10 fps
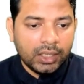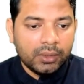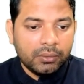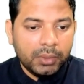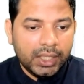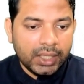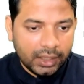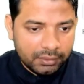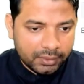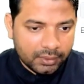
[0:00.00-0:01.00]
We
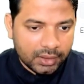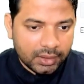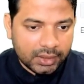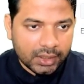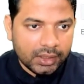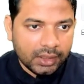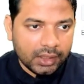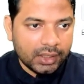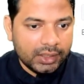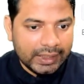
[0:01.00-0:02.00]
have written
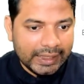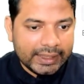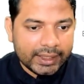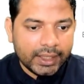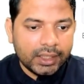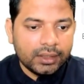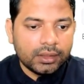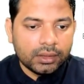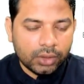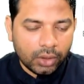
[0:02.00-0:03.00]
a detailed
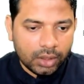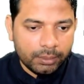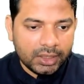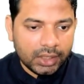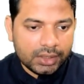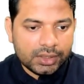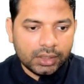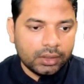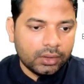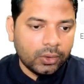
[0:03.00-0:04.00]

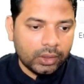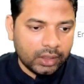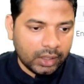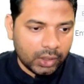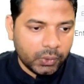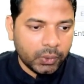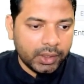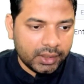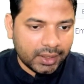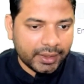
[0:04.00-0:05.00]
documentation on how to
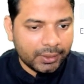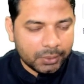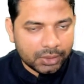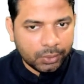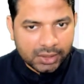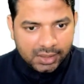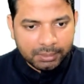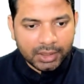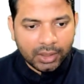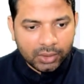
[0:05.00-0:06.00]
integrate with
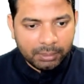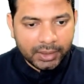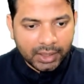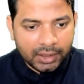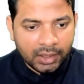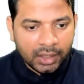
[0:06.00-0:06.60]
WhatsApp cloud API.